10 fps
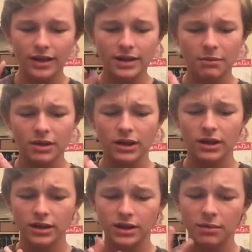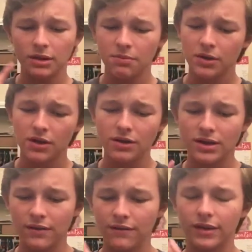some of the
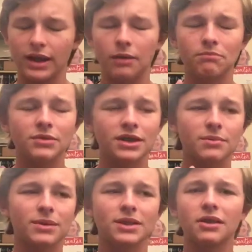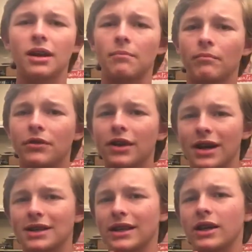pros of, you know, just what's going on. You
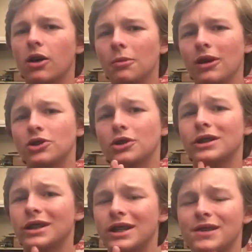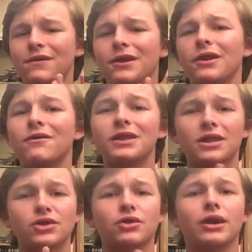guys get it. Hope you all enjoyed today's video. If you
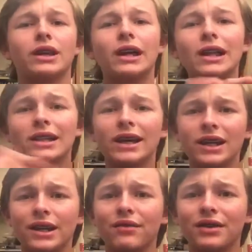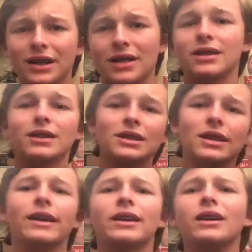did enjoy it, like it. If you didn't,
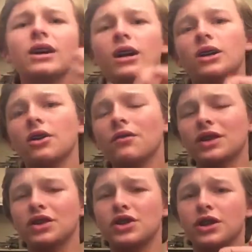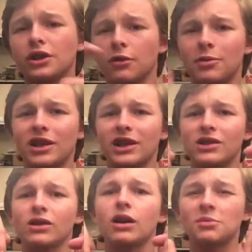dislike it. Feel free to share your opinion
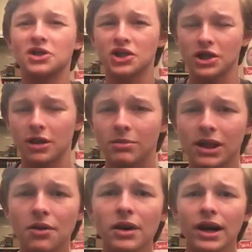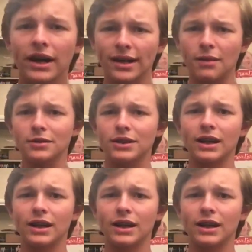in the comments down below. And I will